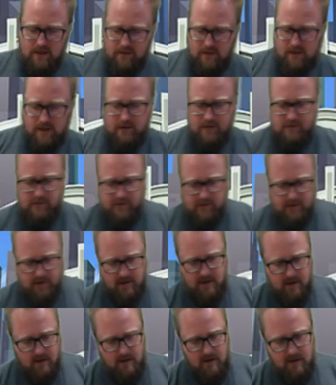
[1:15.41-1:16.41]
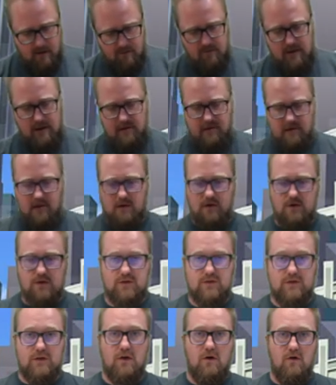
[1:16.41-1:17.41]
that basically
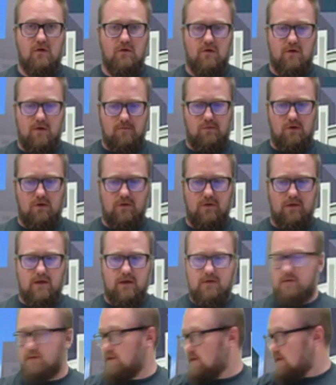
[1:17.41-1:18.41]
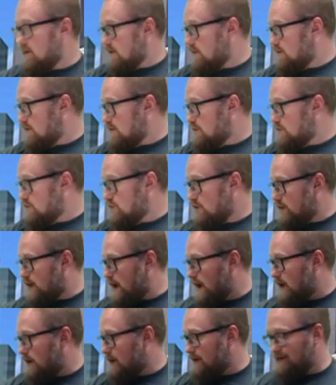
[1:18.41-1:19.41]
just go, you can pull the drawer
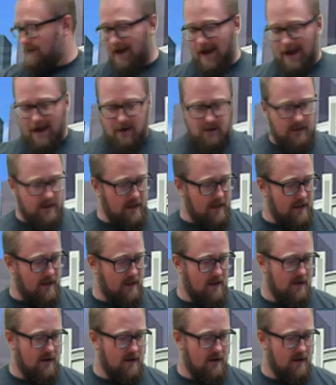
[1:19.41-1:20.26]
out entirely.